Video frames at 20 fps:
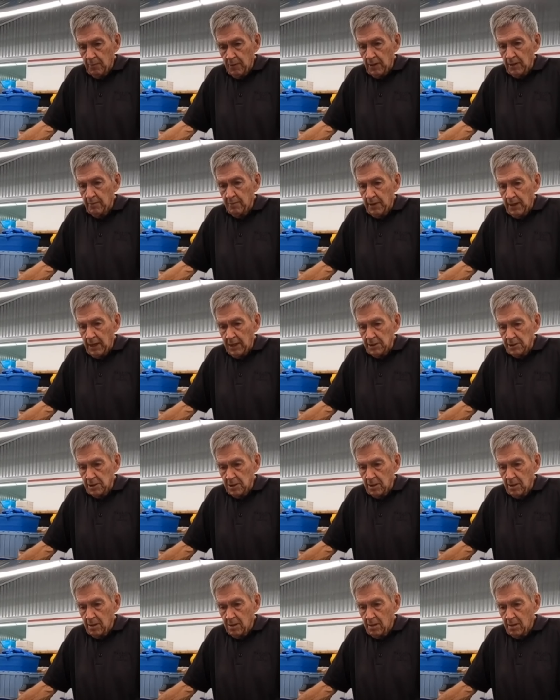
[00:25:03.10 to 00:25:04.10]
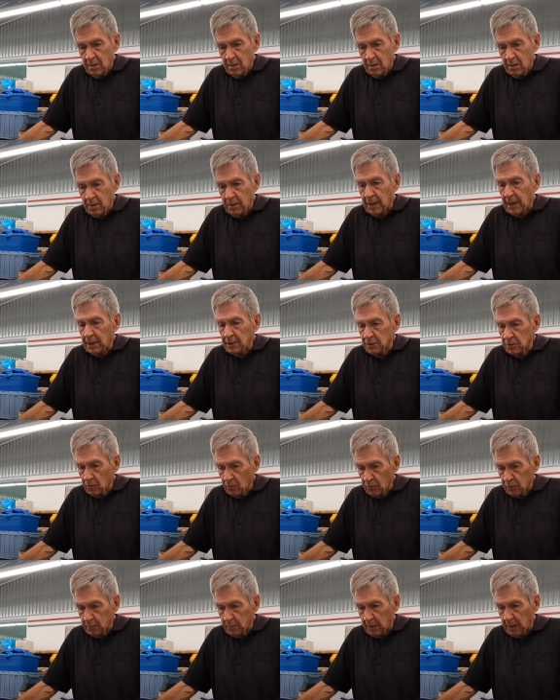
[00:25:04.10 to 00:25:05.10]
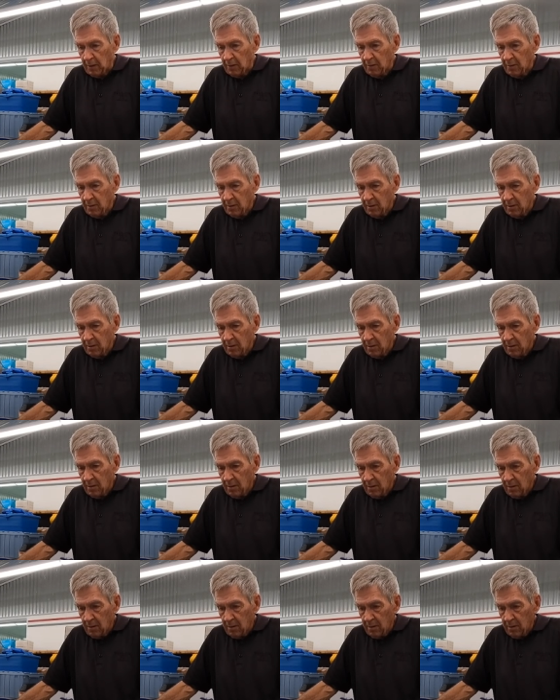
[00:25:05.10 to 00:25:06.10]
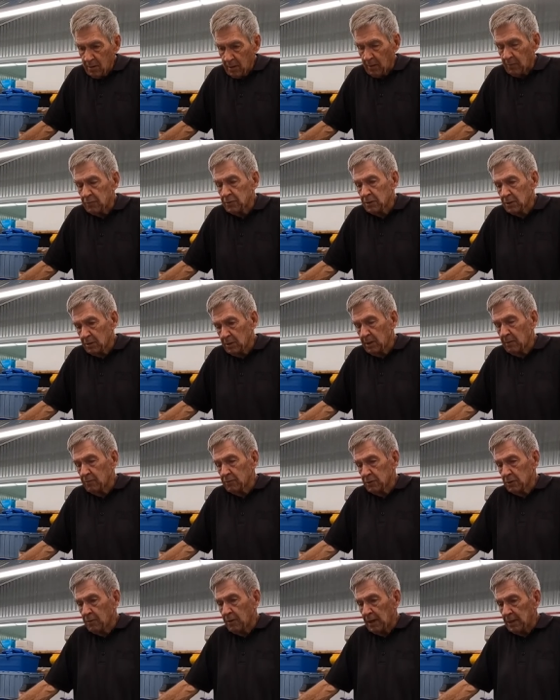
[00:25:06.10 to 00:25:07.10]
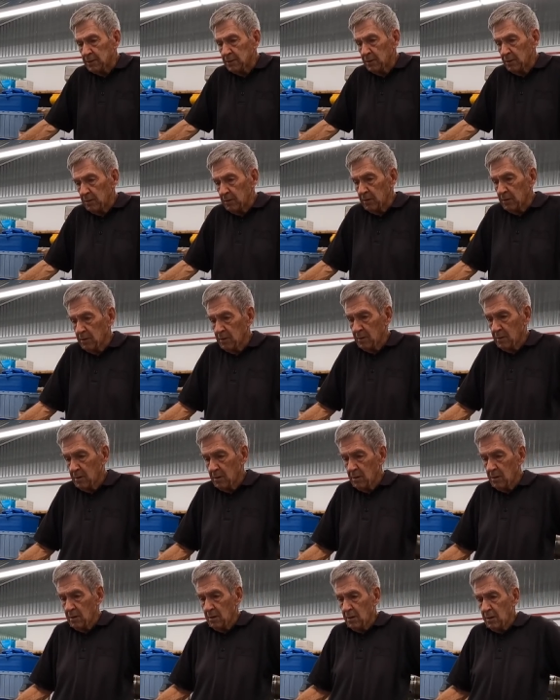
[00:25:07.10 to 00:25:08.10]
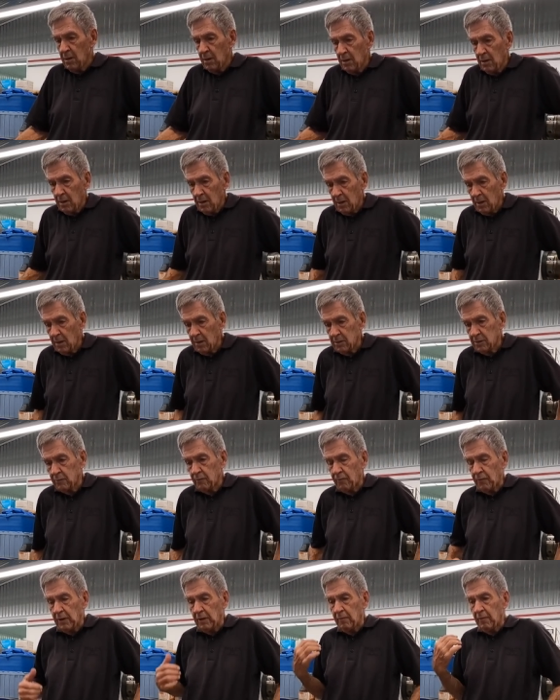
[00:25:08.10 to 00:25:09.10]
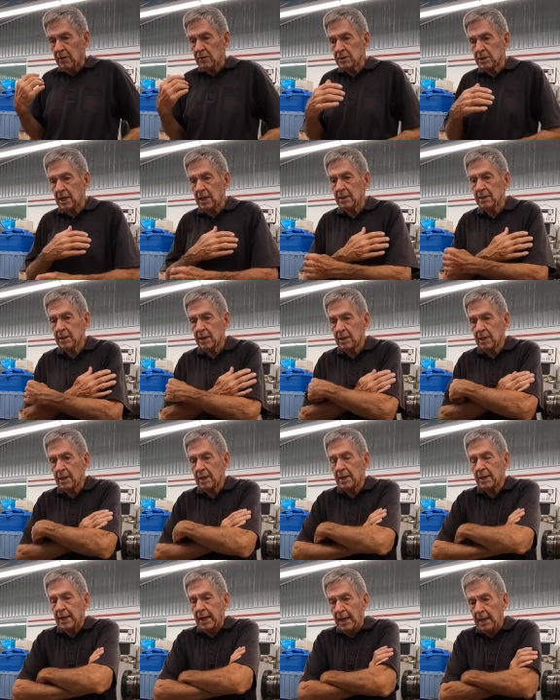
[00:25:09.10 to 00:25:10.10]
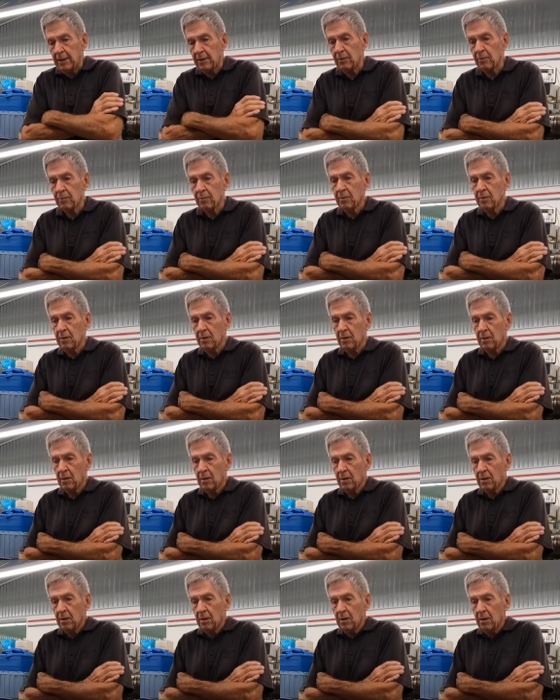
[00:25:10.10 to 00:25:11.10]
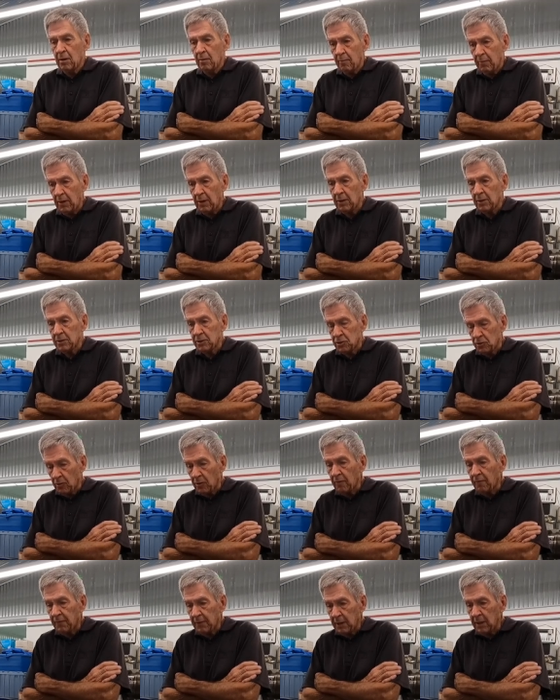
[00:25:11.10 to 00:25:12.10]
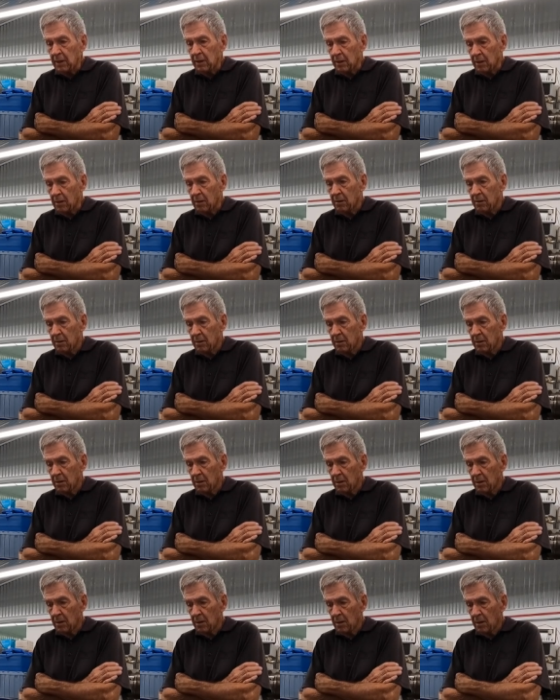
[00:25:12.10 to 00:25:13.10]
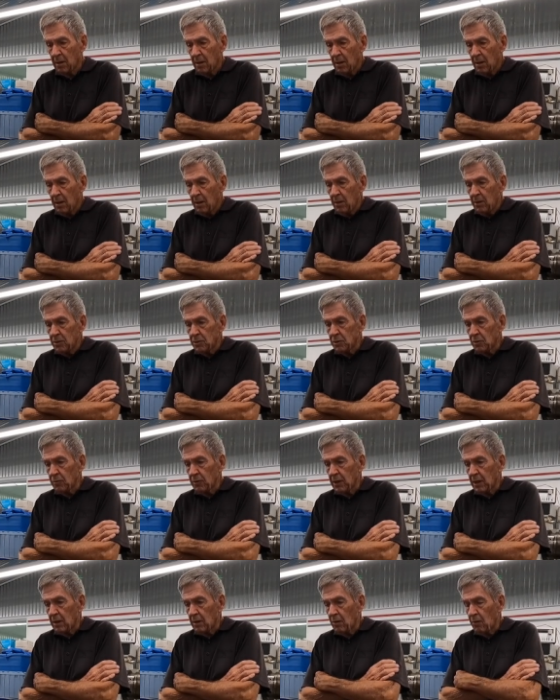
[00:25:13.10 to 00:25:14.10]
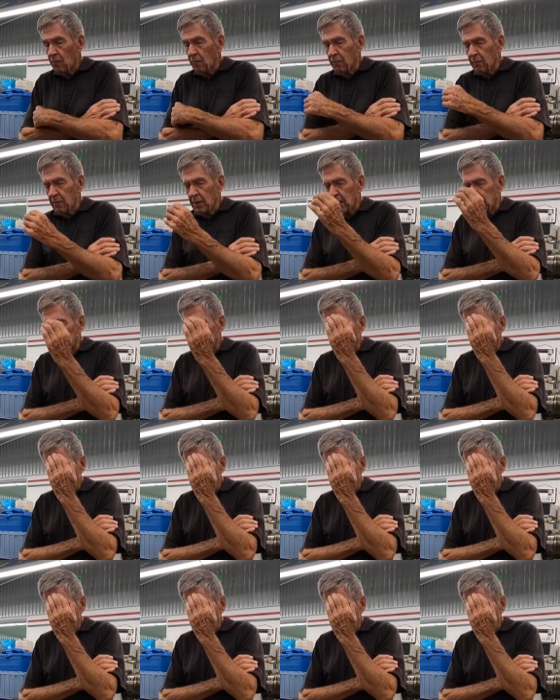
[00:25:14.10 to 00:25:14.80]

build him an engine, one thousand horsepower. That was a, that was the criteria. And some friend of ours downtown had a dyno, mm-hmm. built it, and sure enough, it did. So then over at,